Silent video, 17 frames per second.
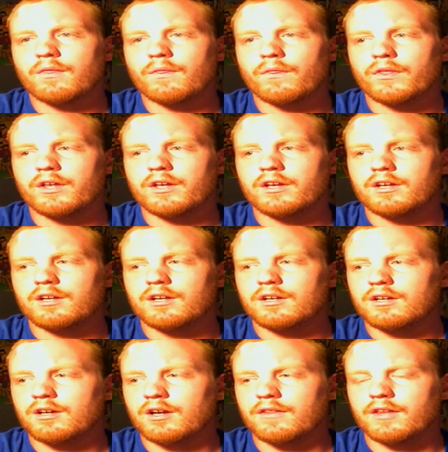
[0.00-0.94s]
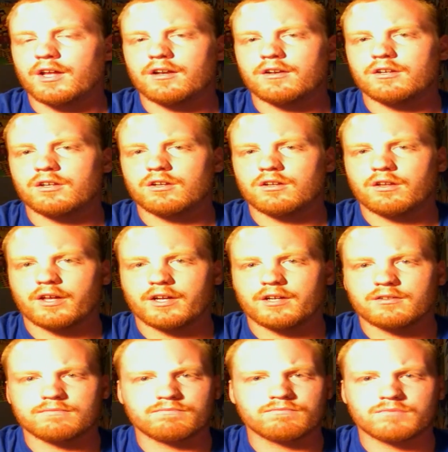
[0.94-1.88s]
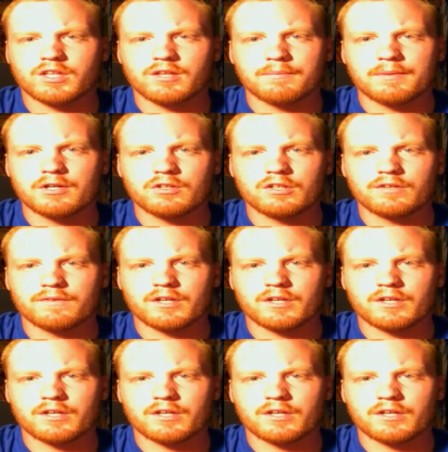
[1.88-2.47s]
and then, like, in the middle